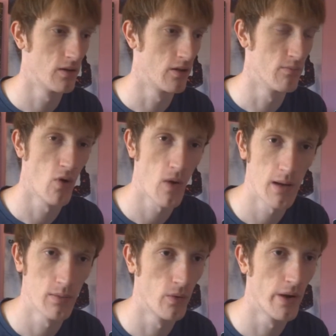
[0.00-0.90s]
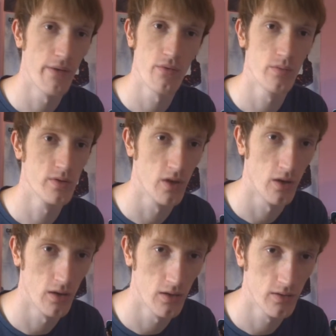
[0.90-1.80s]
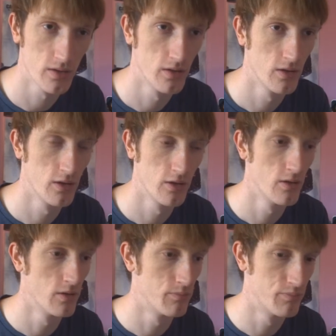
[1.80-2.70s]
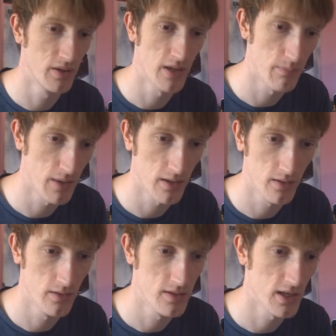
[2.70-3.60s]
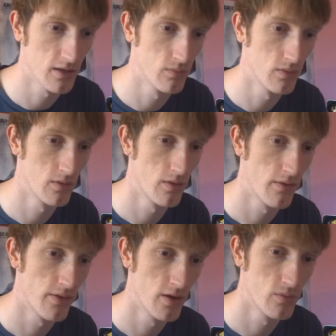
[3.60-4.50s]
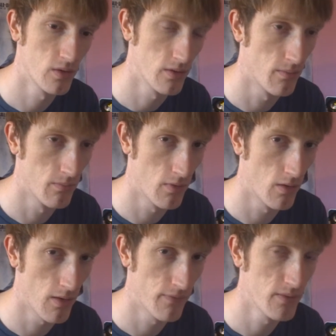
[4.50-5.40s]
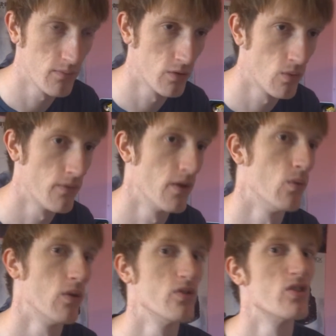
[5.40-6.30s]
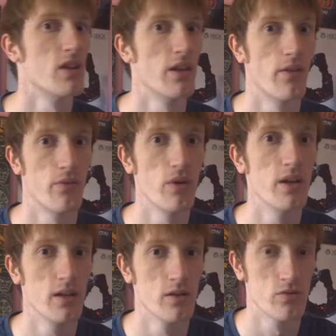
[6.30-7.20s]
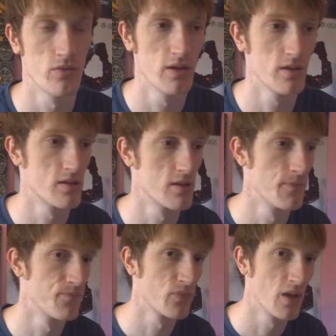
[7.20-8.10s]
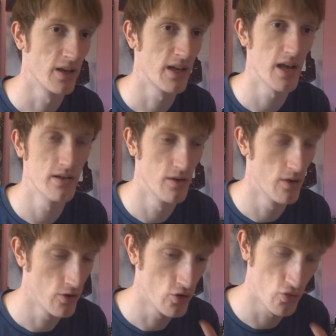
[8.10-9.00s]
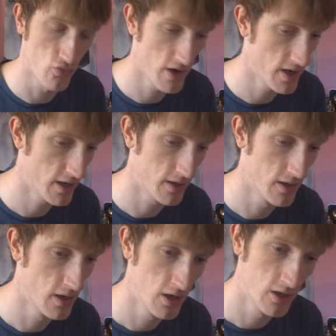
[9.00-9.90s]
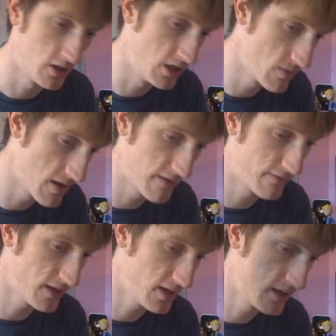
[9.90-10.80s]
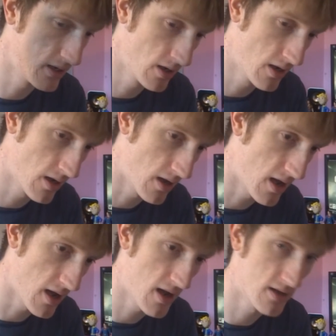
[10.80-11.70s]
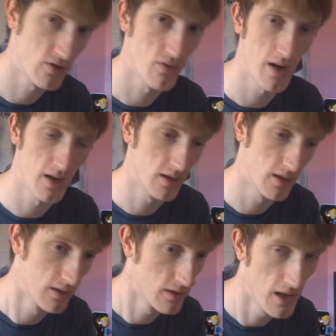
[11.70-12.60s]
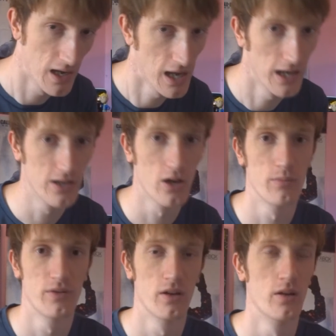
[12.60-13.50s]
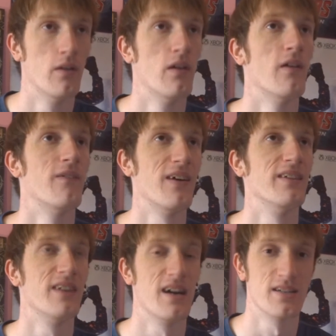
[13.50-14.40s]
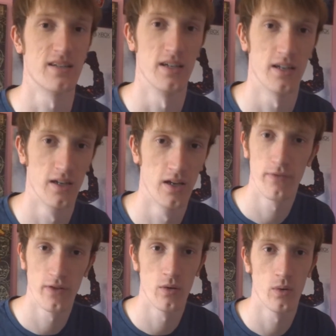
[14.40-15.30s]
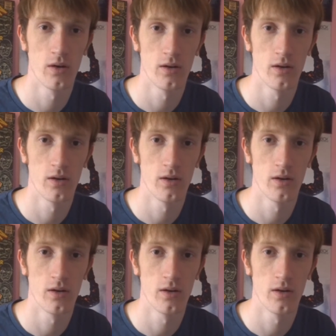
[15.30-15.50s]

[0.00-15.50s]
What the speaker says: or the Moab, or whatever it was called, bring that back in the second one and the third one. I think Modern Warfare 1 just had the 3 kill streaks. Again, great. UAV, airstrike, helicopter, fantastic. Infinity